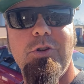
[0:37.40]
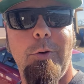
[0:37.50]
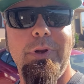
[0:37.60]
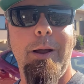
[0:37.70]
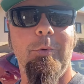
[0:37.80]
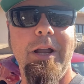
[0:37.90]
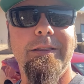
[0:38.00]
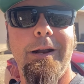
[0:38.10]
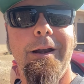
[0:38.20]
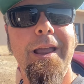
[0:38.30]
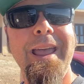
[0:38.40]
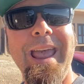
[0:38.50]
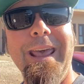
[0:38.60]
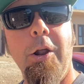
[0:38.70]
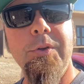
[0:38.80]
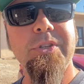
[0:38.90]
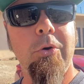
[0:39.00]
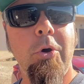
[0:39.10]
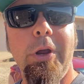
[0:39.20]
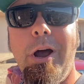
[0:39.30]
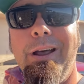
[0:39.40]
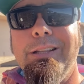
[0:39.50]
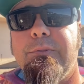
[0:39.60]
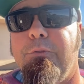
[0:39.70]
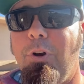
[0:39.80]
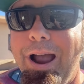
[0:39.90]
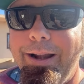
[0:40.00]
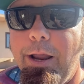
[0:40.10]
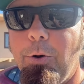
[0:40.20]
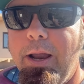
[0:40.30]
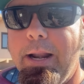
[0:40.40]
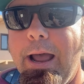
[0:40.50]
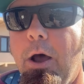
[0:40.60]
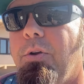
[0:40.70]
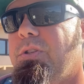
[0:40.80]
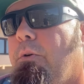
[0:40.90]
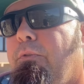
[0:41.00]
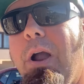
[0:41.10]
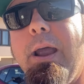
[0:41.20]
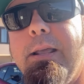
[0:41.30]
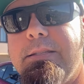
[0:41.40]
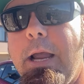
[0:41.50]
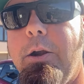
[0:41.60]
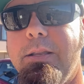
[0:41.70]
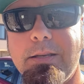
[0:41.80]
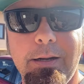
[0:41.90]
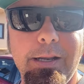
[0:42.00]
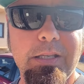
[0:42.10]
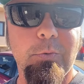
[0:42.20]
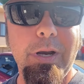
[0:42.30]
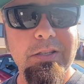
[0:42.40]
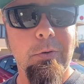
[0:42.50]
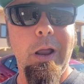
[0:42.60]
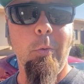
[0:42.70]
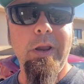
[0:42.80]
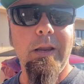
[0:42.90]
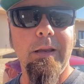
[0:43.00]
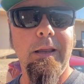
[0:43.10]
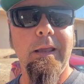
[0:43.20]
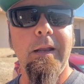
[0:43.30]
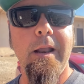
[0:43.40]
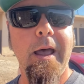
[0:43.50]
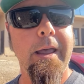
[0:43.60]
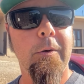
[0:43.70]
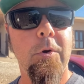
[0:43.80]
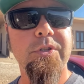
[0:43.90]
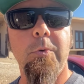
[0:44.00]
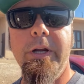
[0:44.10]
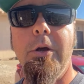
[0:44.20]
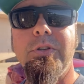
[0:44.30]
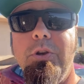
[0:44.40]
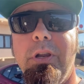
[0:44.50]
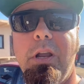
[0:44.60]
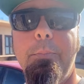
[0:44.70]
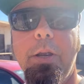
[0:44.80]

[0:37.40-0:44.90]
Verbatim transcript: told me I'm right there. And also going on, it's Friday right now. So Friday, Saturday, Sunday is restaurant week in, uh, in Rosarito. So you can come